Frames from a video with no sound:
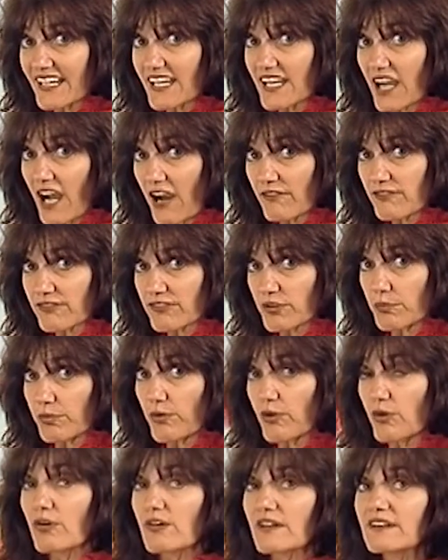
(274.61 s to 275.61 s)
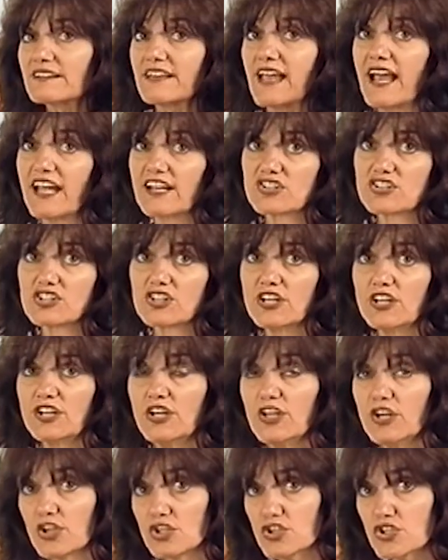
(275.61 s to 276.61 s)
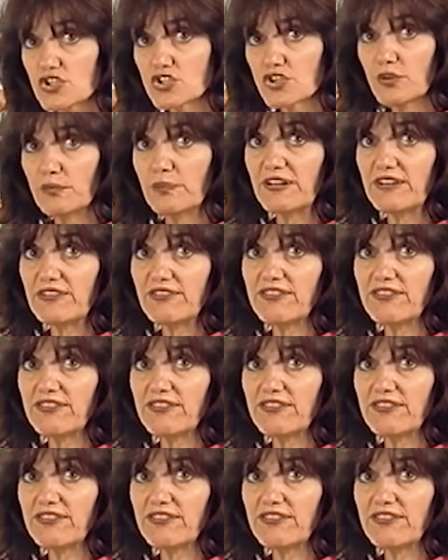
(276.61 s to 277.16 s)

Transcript: Comfortable tension should be